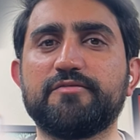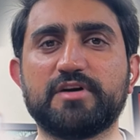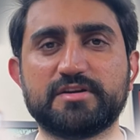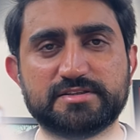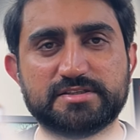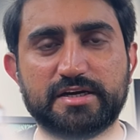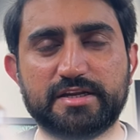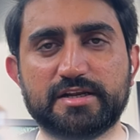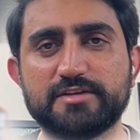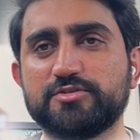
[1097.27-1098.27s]
for this
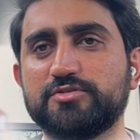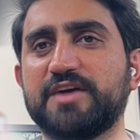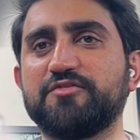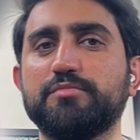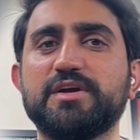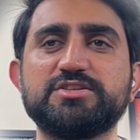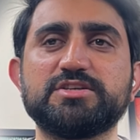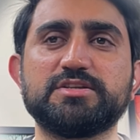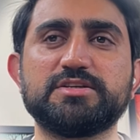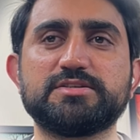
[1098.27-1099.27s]
article, so you have to
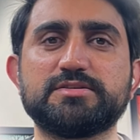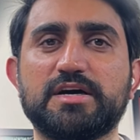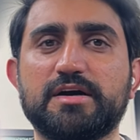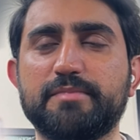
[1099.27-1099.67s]
mention this